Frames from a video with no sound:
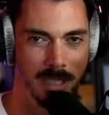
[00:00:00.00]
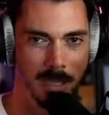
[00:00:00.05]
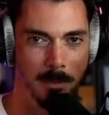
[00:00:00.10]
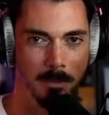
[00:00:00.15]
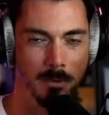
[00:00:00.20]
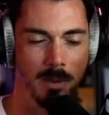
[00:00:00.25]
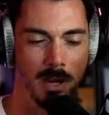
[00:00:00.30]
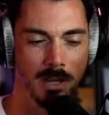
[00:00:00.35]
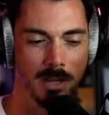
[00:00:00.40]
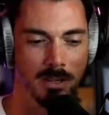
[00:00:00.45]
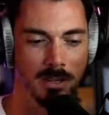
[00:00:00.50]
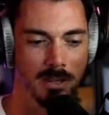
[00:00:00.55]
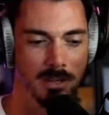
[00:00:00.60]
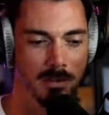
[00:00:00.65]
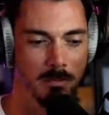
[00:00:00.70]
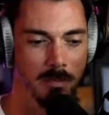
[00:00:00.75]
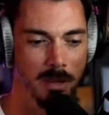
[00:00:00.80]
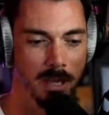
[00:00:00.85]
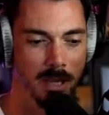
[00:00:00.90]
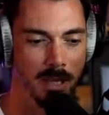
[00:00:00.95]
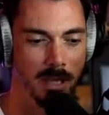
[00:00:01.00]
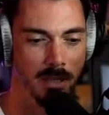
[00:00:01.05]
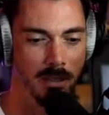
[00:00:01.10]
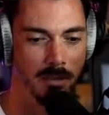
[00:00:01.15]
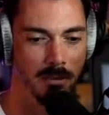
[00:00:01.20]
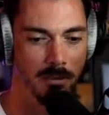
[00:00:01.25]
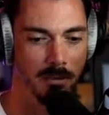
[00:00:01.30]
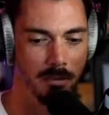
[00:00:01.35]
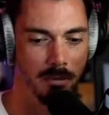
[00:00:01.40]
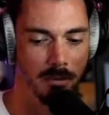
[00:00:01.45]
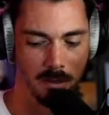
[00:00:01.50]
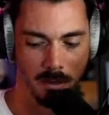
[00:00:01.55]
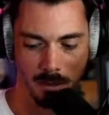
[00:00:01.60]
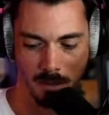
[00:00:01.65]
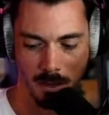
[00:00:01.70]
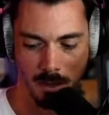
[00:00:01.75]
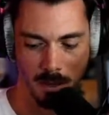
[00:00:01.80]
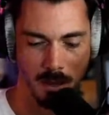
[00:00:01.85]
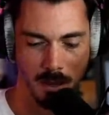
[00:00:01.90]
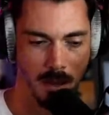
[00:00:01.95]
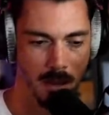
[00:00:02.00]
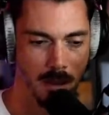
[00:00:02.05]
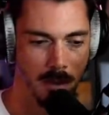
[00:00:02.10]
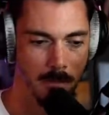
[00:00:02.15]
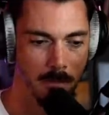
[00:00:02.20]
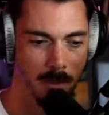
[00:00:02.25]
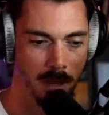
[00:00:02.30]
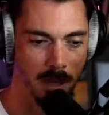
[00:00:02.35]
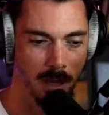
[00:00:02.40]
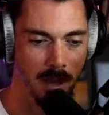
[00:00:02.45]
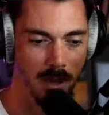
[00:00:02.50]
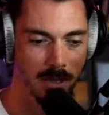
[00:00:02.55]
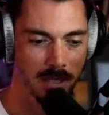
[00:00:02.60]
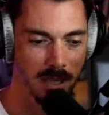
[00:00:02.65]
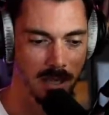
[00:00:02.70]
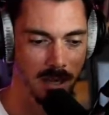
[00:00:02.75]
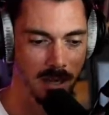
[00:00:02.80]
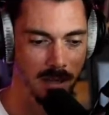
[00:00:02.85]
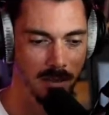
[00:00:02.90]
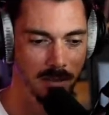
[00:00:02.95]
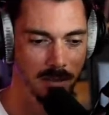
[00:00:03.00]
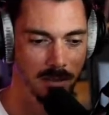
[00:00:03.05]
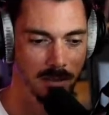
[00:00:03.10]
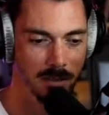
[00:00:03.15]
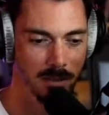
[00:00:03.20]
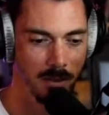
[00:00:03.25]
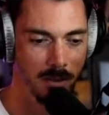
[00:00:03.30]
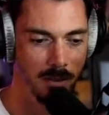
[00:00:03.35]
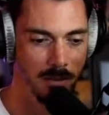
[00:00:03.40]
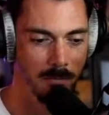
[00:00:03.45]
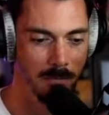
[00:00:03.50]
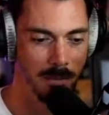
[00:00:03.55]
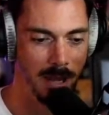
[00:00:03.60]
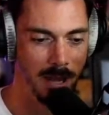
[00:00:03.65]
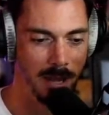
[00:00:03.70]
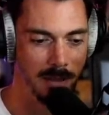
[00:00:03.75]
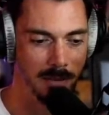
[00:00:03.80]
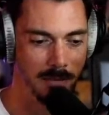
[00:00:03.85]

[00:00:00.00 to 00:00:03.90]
deep questions being asked here. Go on, play.